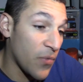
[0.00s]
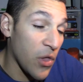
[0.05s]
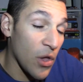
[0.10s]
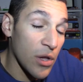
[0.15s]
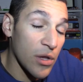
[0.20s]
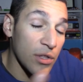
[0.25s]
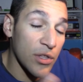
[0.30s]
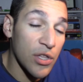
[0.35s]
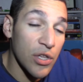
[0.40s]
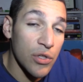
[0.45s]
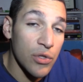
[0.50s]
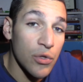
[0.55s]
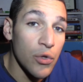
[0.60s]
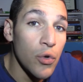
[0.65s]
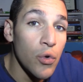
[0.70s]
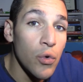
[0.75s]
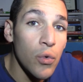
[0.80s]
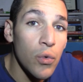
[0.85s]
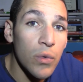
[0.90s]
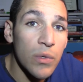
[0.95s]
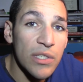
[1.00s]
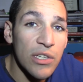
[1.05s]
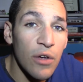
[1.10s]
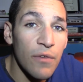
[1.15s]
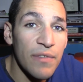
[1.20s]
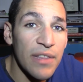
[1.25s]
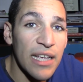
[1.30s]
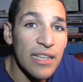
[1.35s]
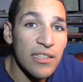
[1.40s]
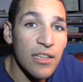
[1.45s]
The new
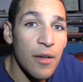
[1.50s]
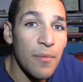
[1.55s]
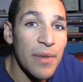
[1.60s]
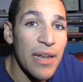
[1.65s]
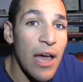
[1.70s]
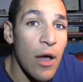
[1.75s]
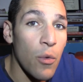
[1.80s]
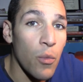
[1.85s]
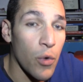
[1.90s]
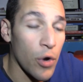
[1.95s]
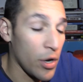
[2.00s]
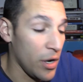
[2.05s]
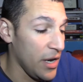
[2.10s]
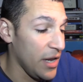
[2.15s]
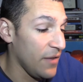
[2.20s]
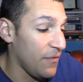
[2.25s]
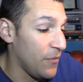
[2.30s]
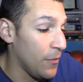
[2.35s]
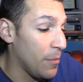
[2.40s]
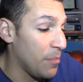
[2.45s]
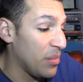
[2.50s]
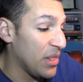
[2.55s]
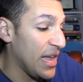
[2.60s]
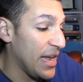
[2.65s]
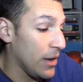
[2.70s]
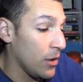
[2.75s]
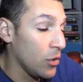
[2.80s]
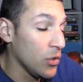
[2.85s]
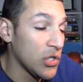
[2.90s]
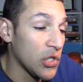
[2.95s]
Sylvan that's coming out, where if a
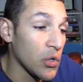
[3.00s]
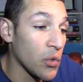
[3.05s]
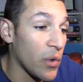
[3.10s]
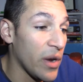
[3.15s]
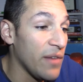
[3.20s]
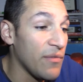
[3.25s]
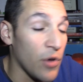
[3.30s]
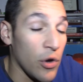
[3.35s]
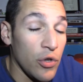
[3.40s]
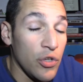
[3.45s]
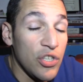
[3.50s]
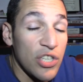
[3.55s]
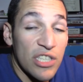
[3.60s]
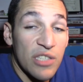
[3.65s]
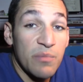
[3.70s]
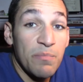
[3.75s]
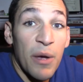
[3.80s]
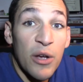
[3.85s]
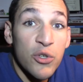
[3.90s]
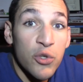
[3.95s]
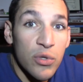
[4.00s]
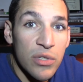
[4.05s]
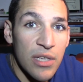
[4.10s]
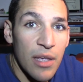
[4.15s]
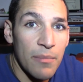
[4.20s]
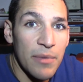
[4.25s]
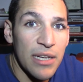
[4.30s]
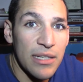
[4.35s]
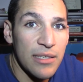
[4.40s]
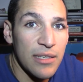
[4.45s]
plant goes to the graveyard, you just special
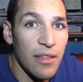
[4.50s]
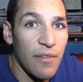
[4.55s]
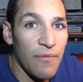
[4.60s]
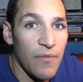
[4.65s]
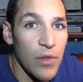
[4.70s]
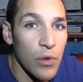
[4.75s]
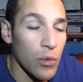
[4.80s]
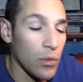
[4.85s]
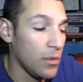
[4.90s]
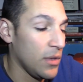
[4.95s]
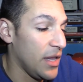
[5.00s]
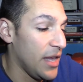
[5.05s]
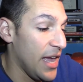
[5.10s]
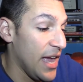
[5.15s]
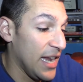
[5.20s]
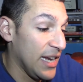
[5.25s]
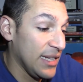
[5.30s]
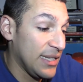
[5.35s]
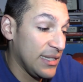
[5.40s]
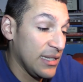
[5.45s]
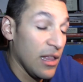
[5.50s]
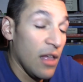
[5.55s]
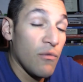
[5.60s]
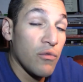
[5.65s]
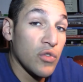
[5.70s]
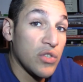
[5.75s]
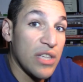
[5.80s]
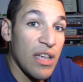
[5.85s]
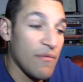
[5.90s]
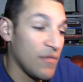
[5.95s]
summon it to the field, and it's
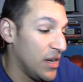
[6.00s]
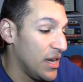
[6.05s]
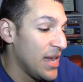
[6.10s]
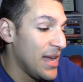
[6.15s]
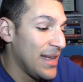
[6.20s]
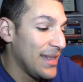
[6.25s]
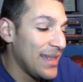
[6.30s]
level 7.